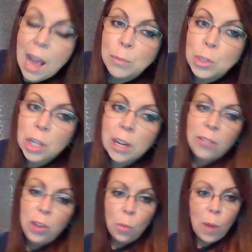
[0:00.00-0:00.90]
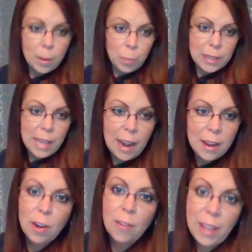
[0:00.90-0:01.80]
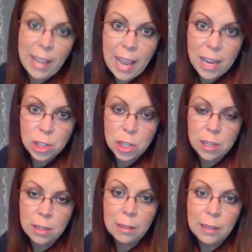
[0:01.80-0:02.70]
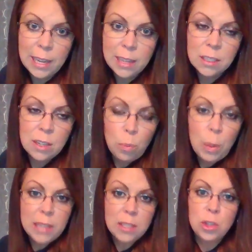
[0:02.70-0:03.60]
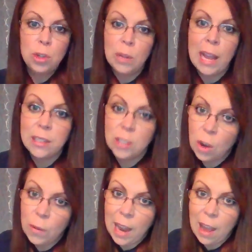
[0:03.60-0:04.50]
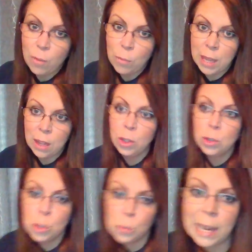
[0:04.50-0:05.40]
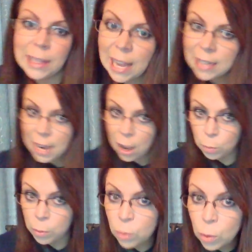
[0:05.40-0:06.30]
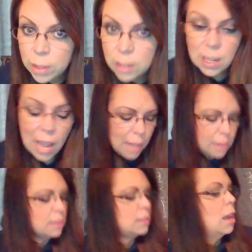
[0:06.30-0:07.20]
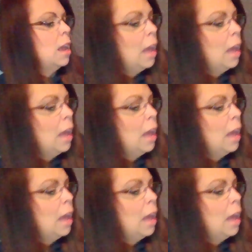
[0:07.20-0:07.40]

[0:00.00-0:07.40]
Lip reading: I'm sure if you want to put that on your vacation list of places you'd like to go and have a meal, you should write that down before this ends.